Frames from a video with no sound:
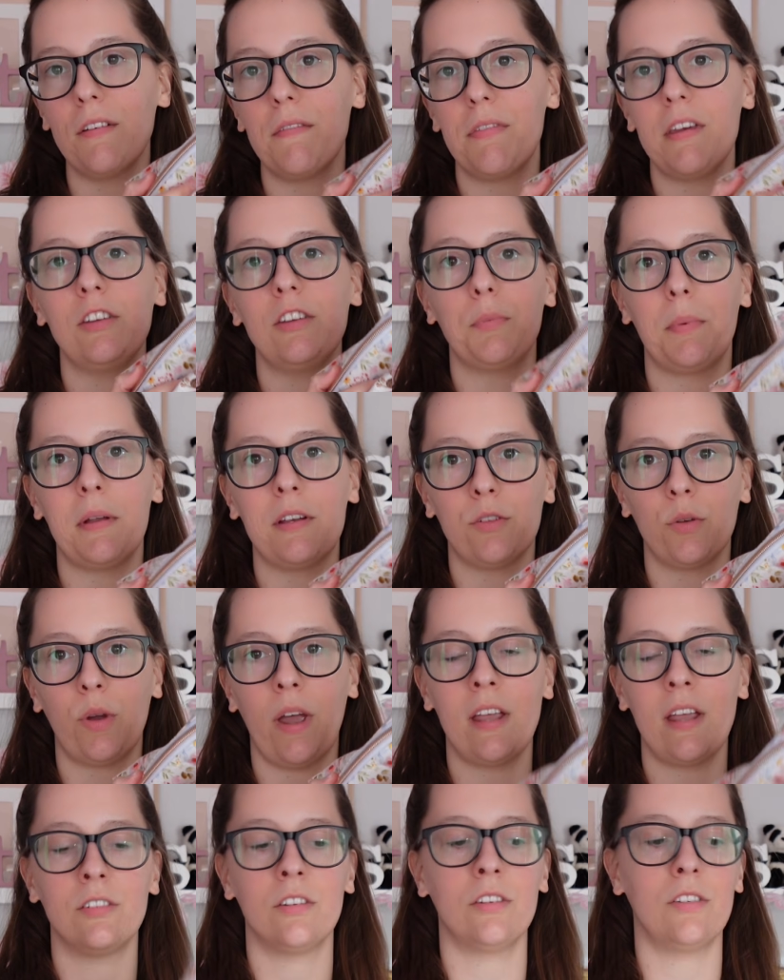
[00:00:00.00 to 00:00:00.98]
of these pencil
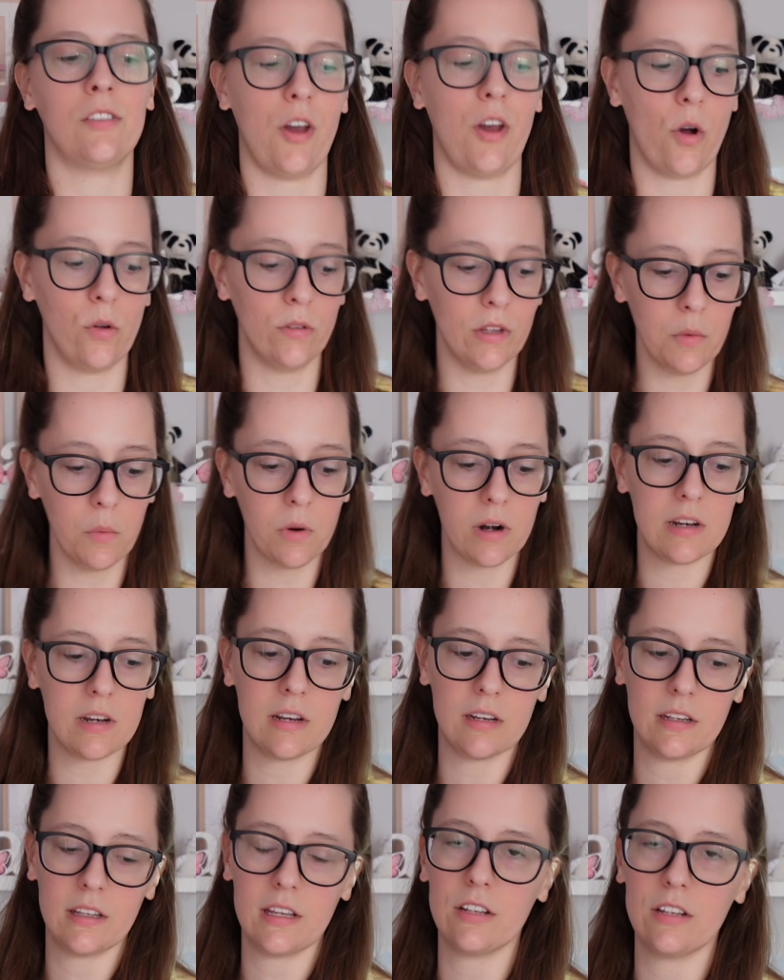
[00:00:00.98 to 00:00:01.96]
cases, the only one I
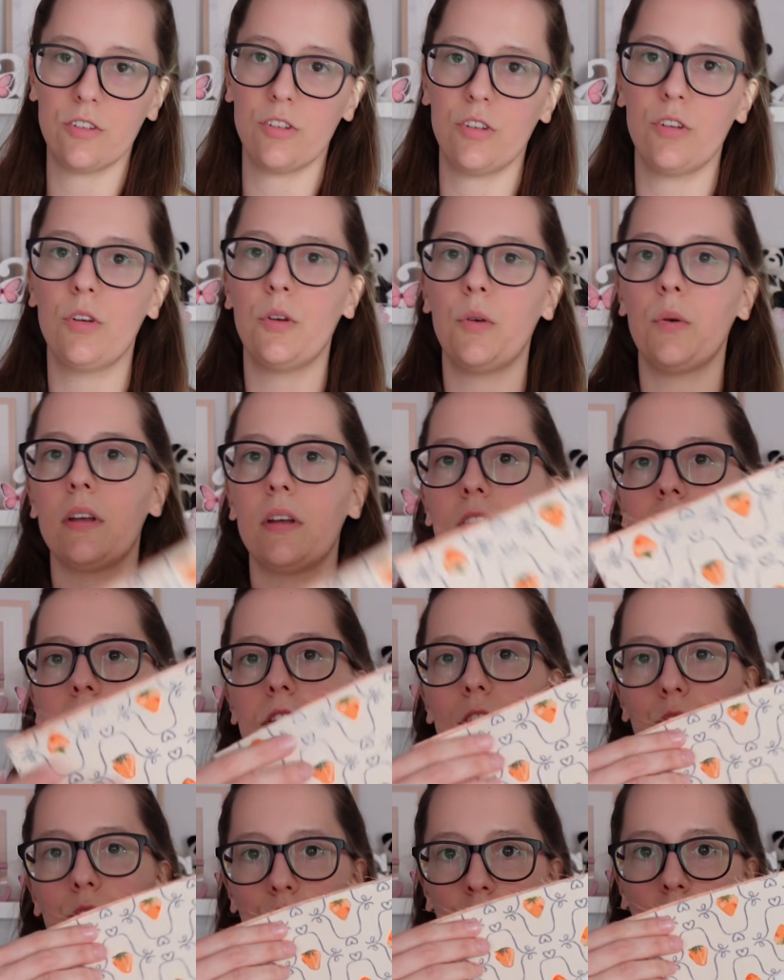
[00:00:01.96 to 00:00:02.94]
didn't get to is
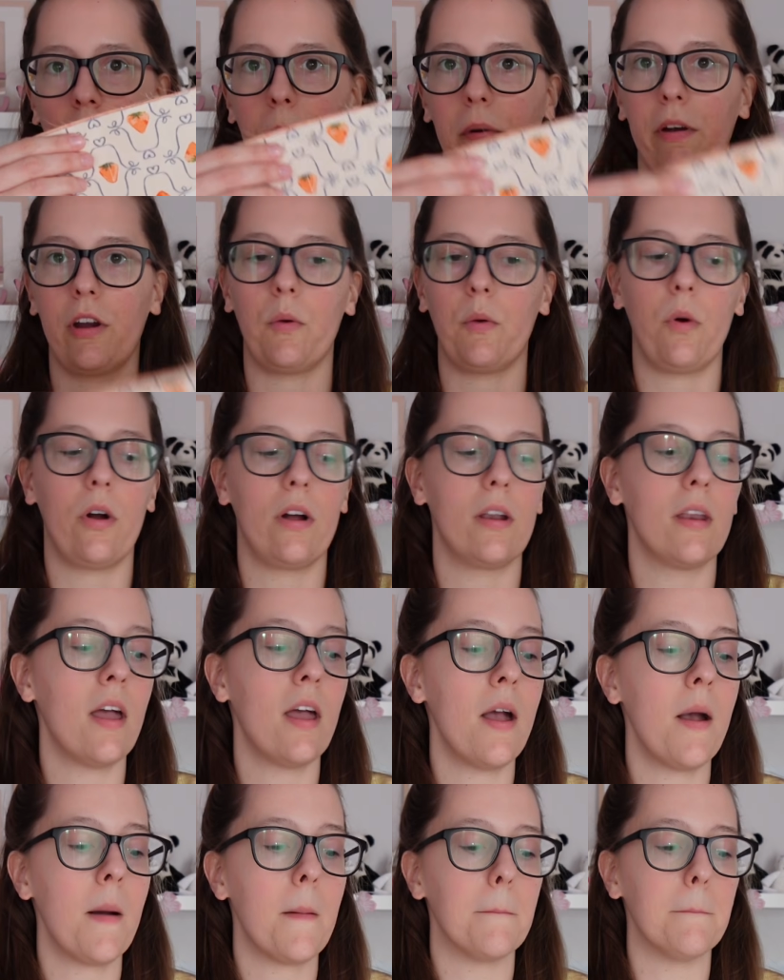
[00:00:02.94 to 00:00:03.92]
the strawberry one,
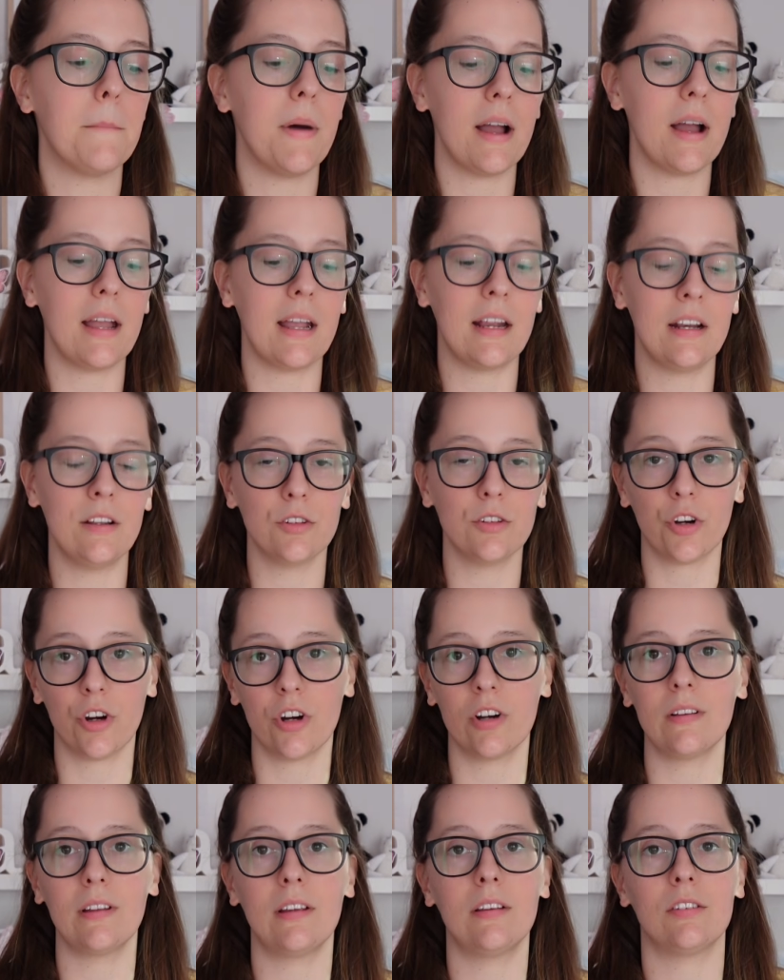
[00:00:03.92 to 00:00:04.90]
but it is
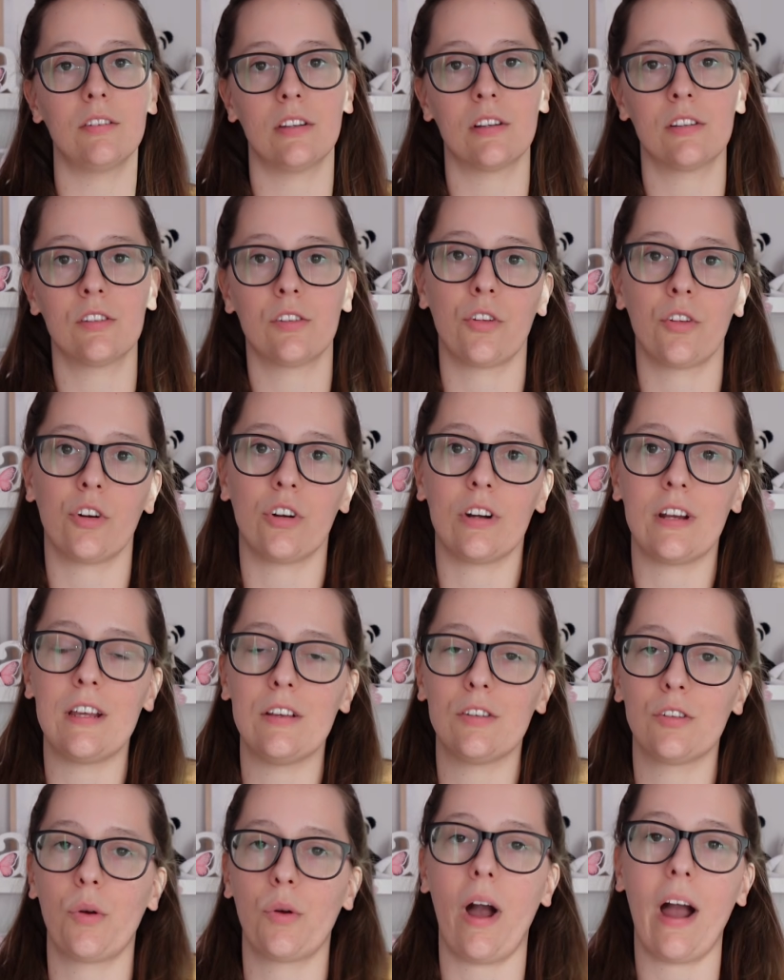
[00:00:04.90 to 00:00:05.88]
currently
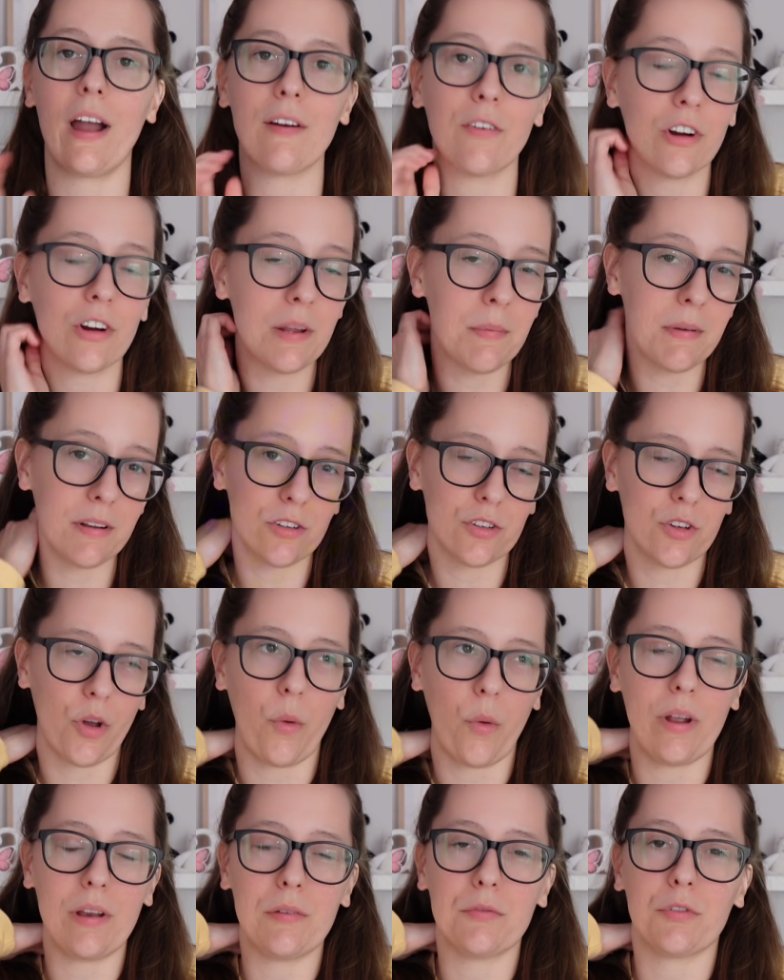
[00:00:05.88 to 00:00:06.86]
6:30, so I've already been
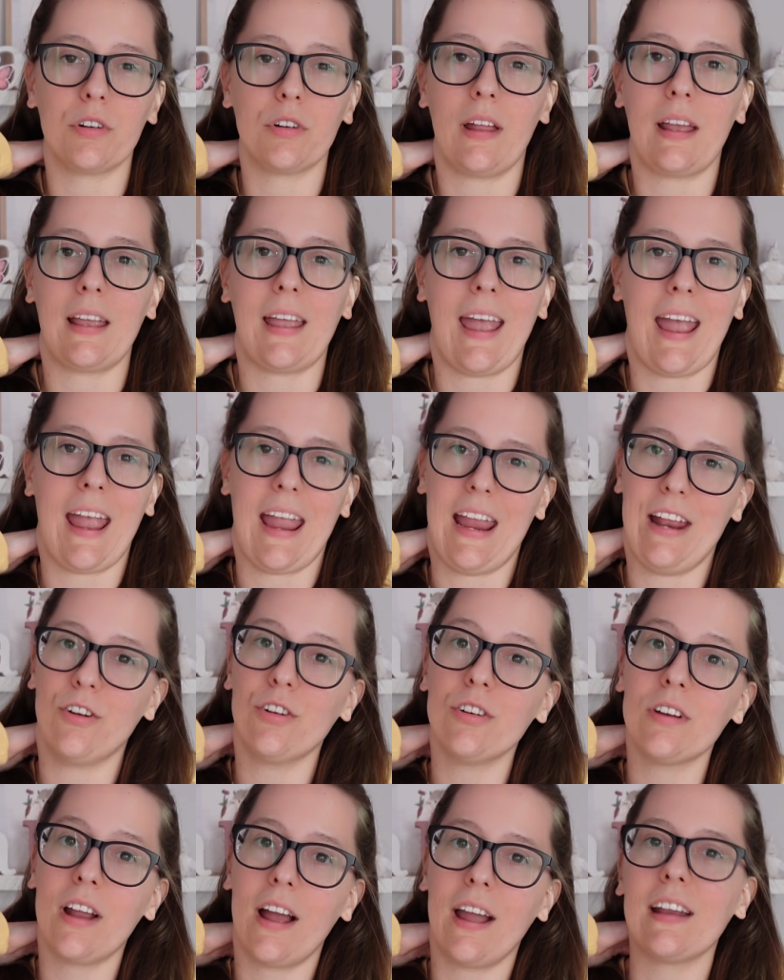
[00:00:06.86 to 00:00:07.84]
sewing for like 8
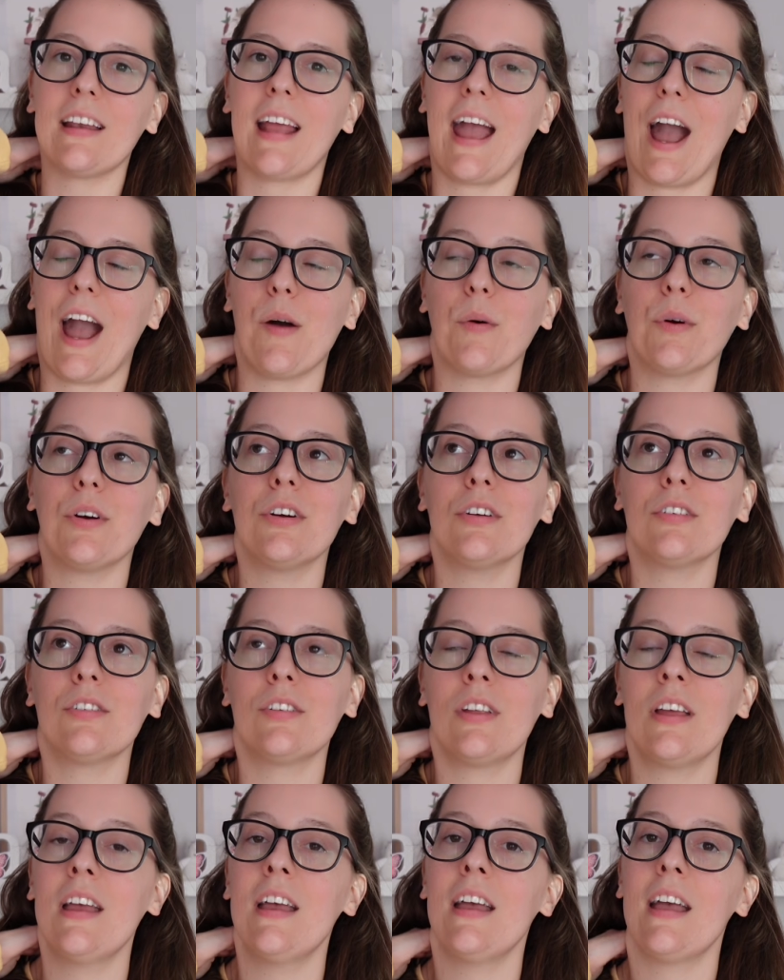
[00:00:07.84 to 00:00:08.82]
or 9
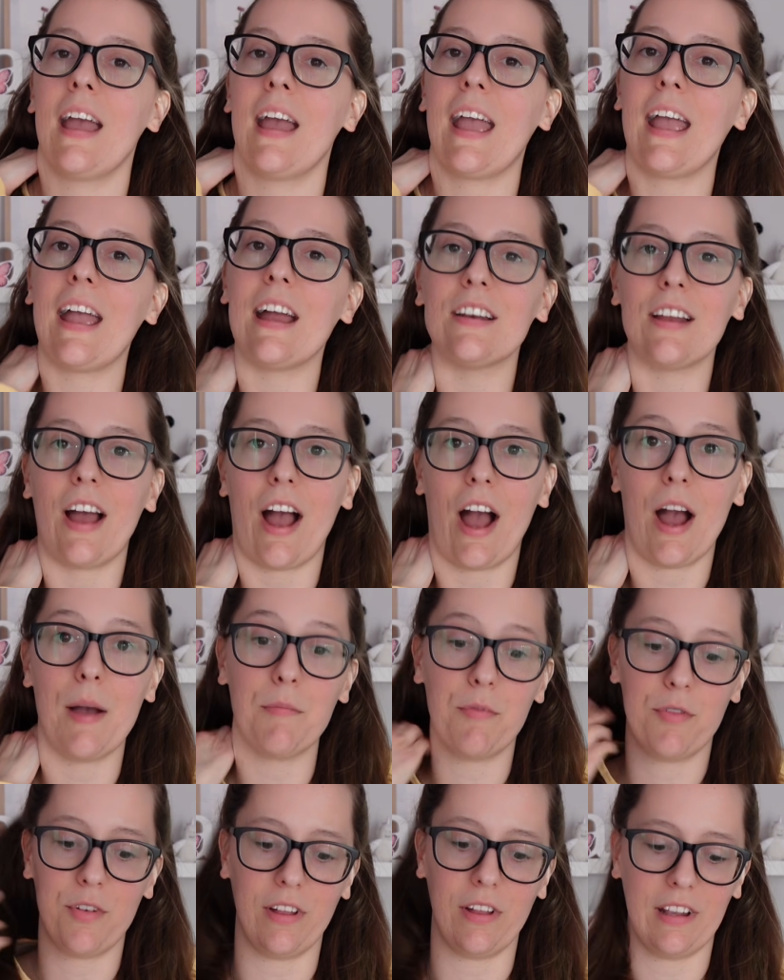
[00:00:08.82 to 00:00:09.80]
hours and
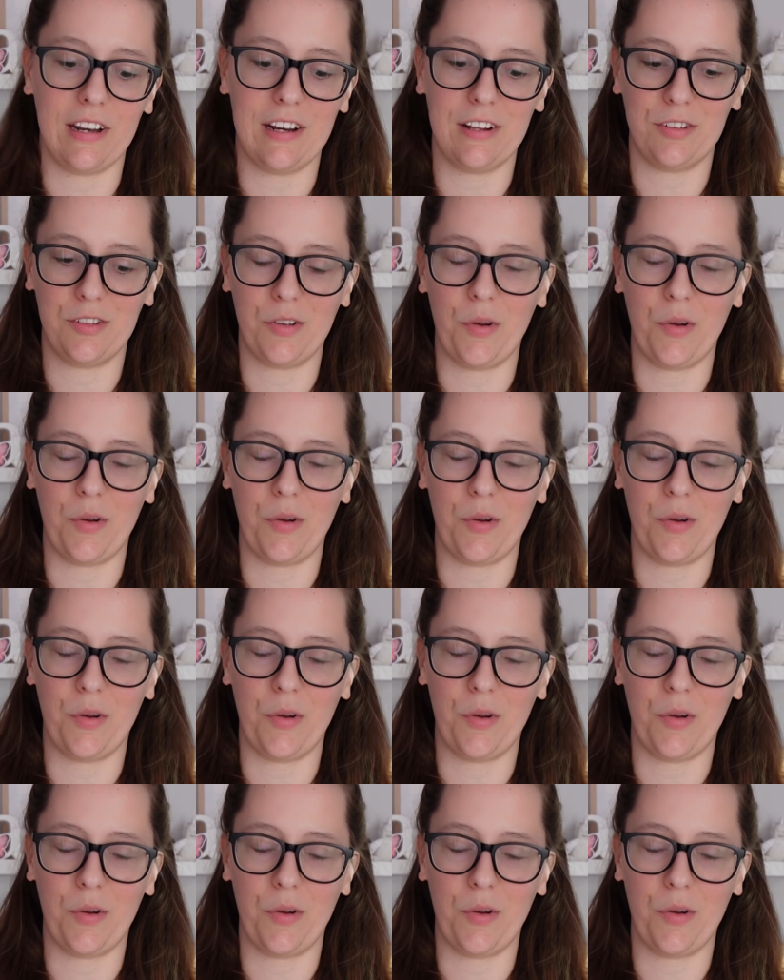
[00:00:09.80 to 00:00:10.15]
I'm feeling it.